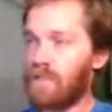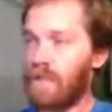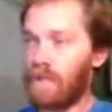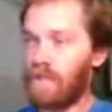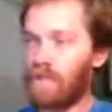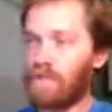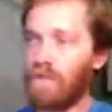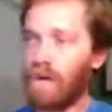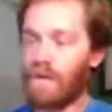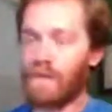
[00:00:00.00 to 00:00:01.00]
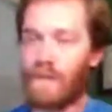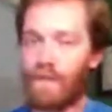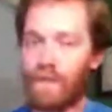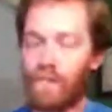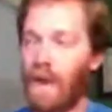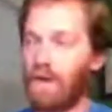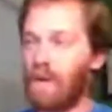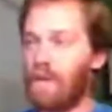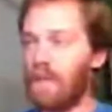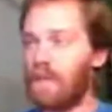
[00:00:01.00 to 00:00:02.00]
It's going to do all the stuff in the
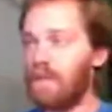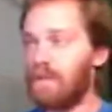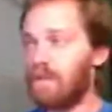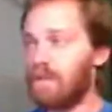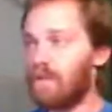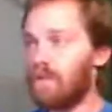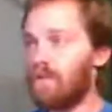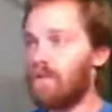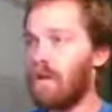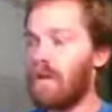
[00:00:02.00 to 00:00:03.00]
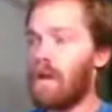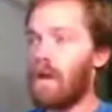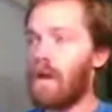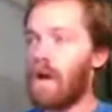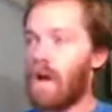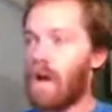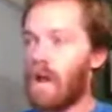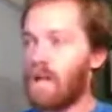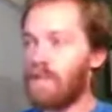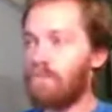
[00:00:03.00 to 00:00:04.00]
background that it needs to do,
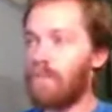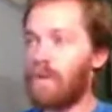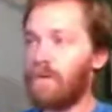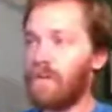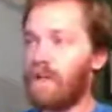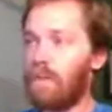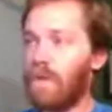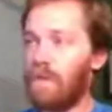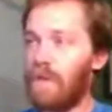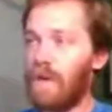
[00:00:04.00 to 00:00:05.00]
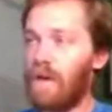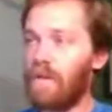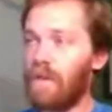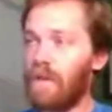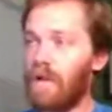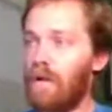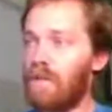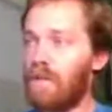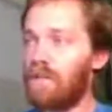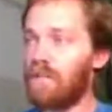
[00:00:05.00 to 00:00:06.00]
and it's building a PPL there,
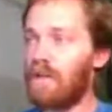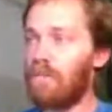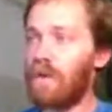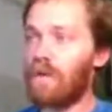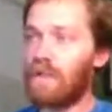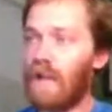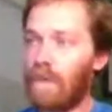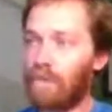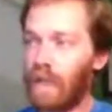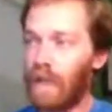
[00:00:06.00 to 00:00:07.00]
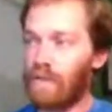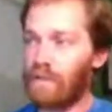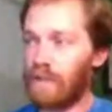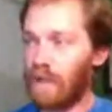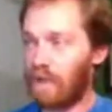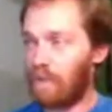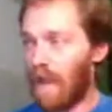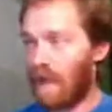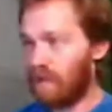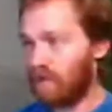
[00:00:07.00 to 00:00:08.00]
and then it's going to build an application and a
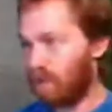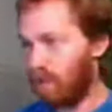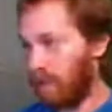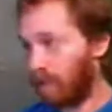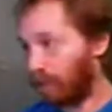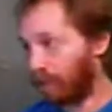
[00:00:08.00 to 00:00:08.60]
package for me.